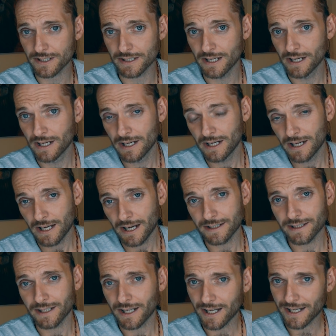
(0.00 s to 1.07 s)
and
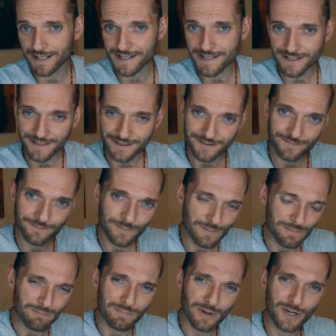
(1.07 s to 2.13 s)
lies and
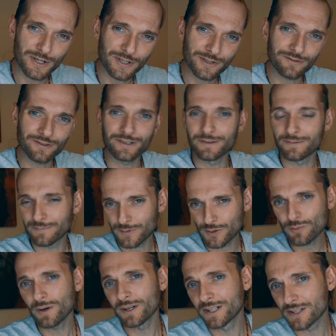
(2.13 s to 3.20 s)
murder and
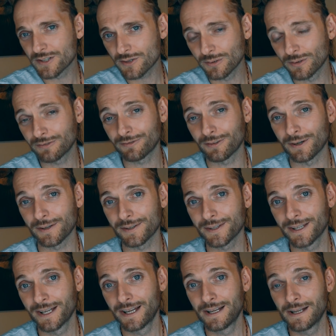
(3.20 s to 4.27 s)
so on and so forth.
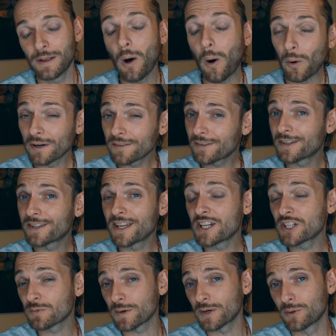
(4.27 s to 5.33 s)
All of the
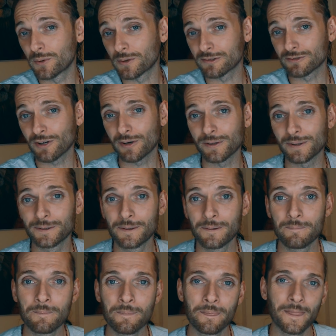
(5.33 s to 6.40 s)
things we know are wrong.
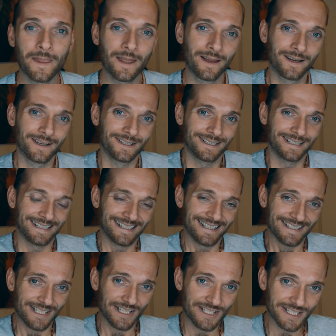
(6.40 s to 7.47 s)

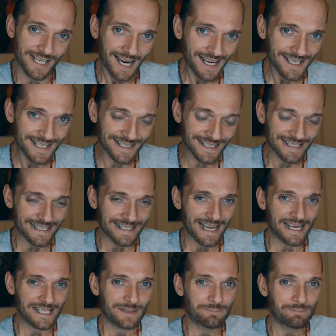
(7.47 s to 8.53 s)
Society
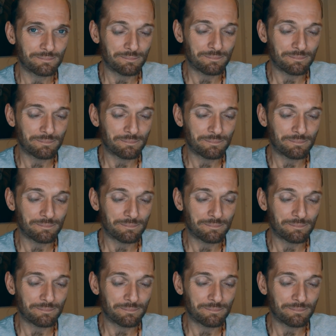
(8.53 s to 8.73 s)
is